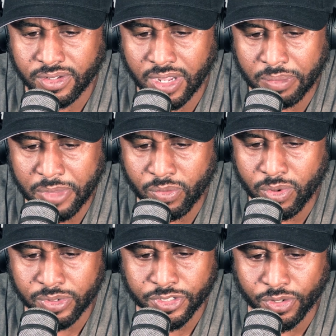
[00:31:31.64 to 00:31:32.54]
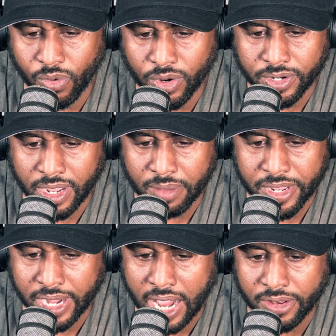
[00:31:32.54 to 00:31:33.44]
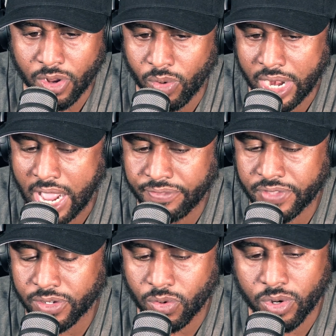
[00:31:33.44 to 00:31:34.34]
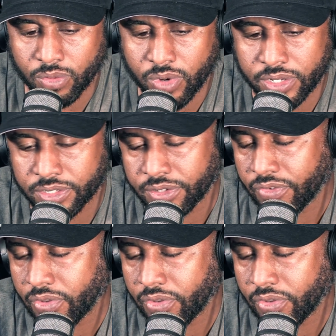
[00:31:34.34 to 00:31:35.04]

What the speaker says: I mean, what was your order? I mean, I know what I think the order was.